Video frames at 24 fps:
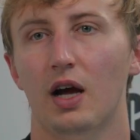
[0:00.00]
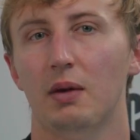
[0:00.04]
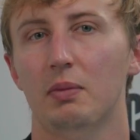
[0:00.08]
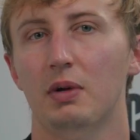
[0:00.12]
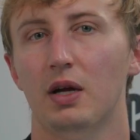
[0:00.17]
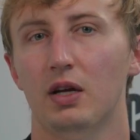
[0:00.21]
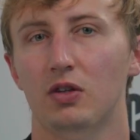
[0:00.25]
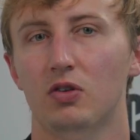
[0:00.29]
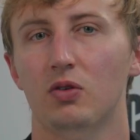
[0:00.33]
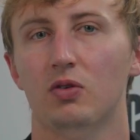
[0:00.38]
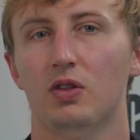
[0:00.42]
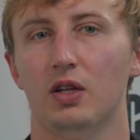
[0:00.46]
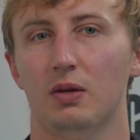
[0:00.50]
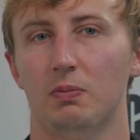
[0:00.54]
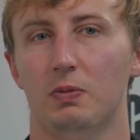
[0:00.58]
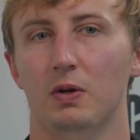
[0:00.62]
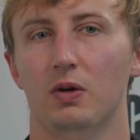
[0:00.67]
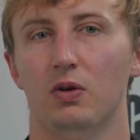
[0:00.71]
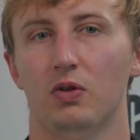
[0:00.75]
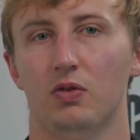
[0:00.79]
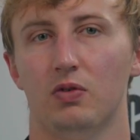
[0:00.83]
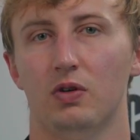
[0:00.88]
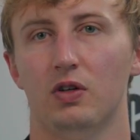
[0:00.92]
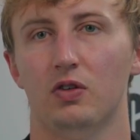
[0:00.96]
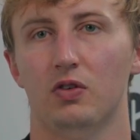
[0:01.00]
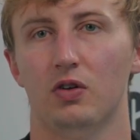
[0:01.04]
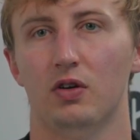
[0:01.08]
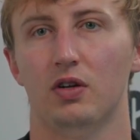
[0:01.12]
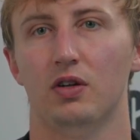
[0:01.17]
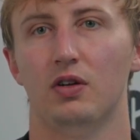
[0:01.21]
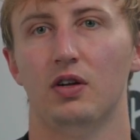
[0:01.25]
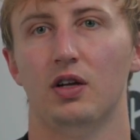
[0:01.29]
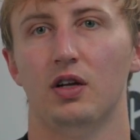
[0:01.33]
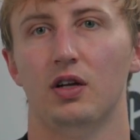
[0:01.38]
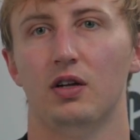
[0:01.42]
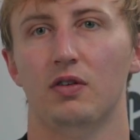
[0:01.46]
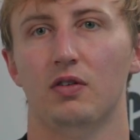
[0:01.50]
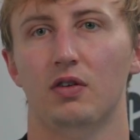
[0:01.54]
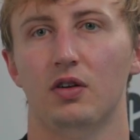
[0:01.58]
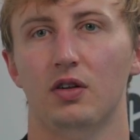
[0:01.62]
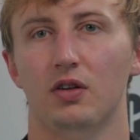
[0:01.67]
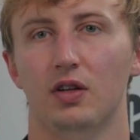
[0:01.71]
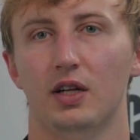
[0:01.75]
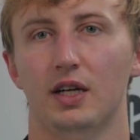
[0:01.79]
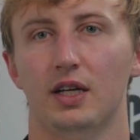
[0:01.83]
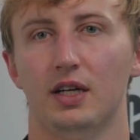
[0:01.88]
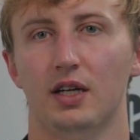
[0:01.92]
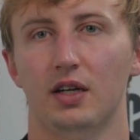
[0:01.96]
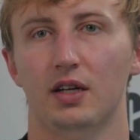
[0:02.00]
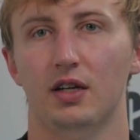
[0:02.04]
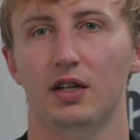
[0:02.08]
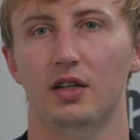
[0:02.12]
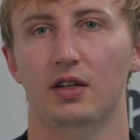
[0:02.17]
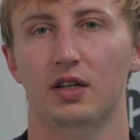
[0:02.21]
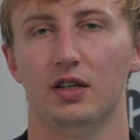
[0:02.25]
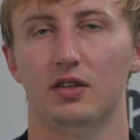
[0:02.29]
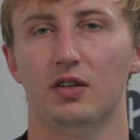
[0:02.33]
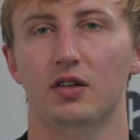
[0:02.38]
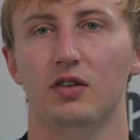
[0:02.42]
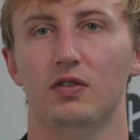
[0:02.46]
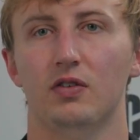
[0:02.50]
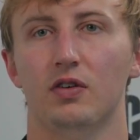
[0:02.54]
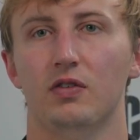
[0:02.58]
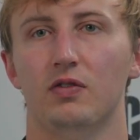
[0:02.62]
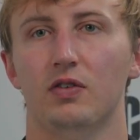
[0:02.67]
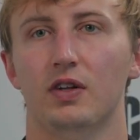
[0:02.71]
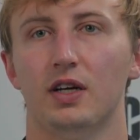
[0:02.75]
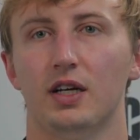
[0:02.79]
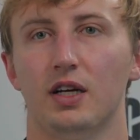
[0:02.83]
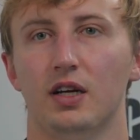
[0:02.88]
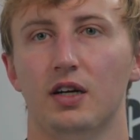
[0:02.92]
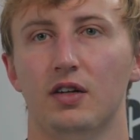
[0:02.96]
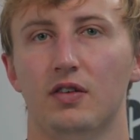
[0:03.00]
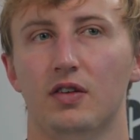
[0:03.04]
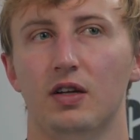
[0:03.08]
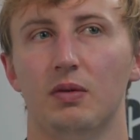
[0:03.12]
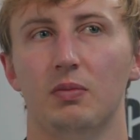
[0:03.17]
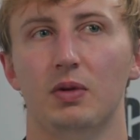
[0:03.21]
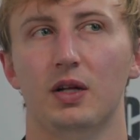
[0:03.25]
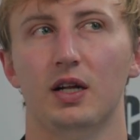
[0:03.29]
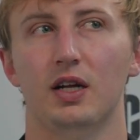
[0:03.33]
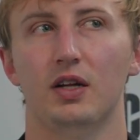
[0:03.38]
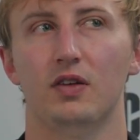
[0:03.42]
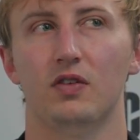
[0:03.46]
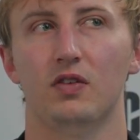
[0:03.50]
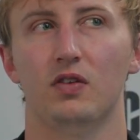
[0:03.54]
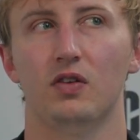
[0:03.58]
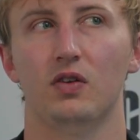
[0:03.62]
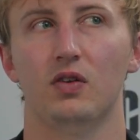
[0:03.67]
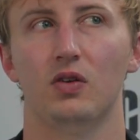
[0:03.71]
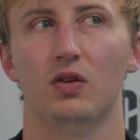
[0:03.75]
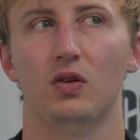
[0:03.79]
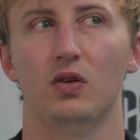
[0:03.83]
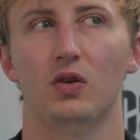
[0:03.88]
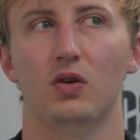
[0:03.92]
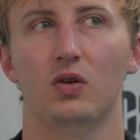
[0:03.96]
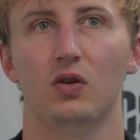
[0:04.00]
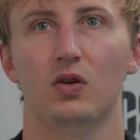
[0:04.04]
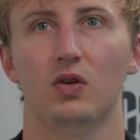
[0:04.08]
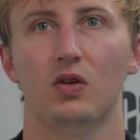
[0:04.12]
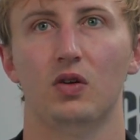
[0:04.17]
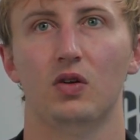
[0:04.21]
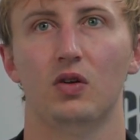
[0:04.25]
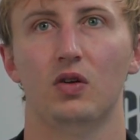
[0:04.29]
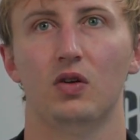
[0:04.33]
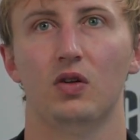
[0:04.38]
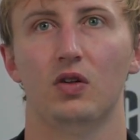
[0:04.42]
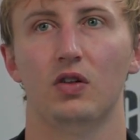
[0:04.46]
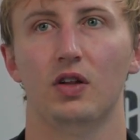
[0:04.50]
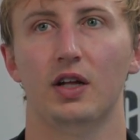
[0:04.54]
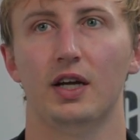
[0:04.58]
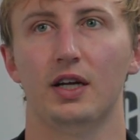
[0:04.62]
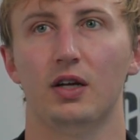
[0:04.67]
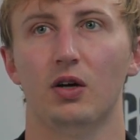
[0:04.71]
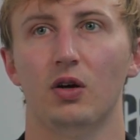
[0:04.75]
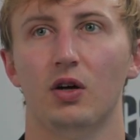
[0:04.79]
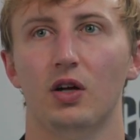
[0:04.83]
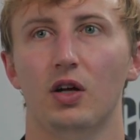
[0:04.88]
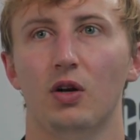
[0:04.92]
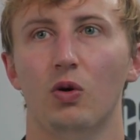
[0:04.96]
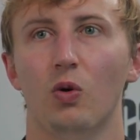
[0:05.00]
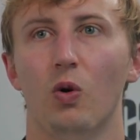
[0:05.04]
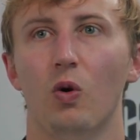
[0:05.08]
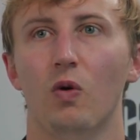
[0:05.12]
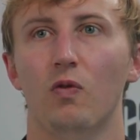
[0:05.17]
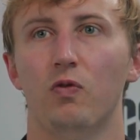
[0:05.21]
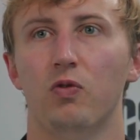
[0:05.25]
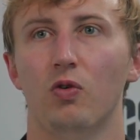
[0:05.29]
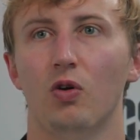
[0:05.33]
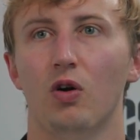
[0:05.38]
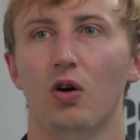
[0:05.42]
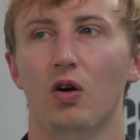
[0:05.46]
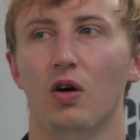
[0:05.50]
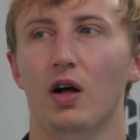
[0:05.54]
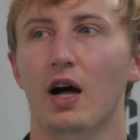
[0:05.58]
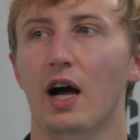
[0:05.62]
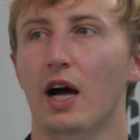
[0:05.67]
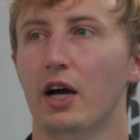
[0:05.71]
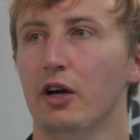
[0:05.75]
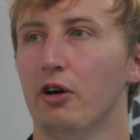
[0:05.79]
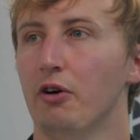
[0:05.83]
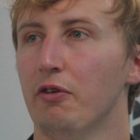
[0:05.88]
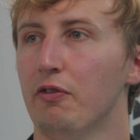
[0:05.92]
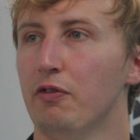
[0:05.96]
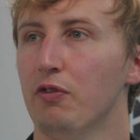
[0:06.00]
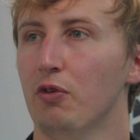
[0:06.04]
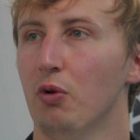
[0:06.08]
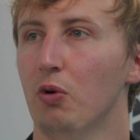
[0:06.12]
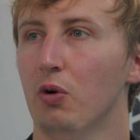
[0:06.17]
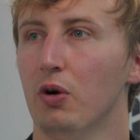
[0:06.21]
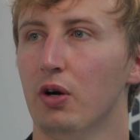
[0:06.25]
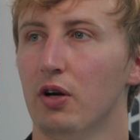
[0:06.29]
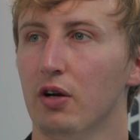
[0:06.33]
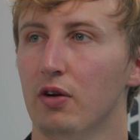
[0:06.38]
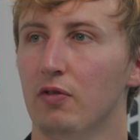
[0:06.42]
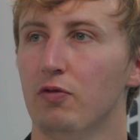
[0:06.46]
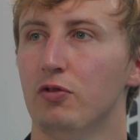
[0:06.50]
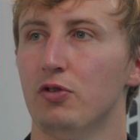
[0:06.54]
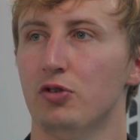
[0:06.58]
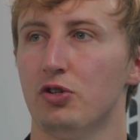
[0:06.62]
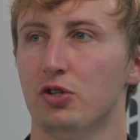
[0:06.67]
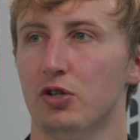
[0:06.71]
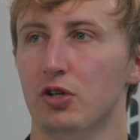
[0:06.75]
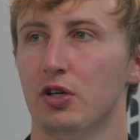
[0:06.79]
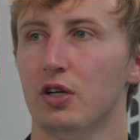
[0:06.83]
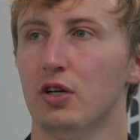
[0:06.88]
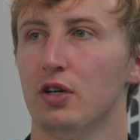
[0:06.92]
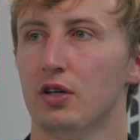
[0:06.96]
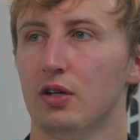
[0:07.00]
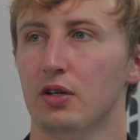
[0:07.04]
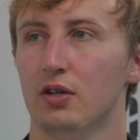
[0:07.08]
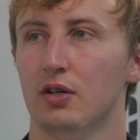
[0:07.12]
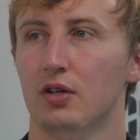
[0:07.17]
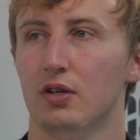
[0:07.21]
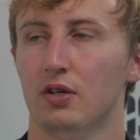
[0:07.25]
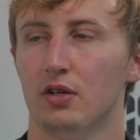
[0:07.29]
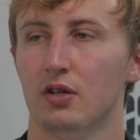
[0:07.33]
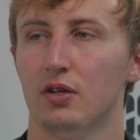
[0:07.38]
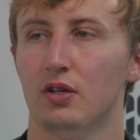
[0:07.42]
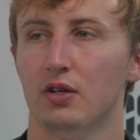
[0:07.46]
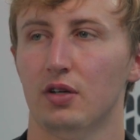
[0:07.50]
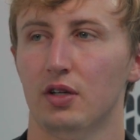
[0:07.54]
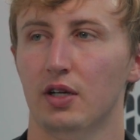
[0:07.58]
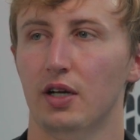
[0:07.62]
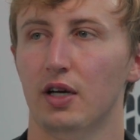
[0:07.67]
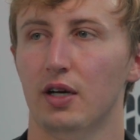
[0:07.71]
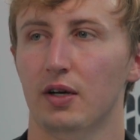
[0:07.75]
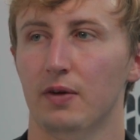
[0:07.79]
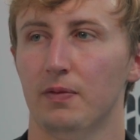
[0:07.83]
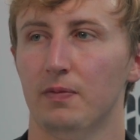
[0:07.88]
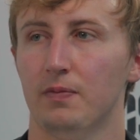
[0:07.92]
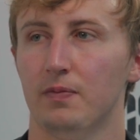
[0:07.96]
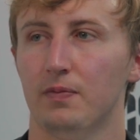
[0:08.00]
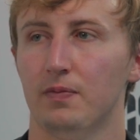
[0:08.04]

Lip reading: I mean, I do think BO3s are like indicative of like a team that has like an overall higher floor for sure. Yeah.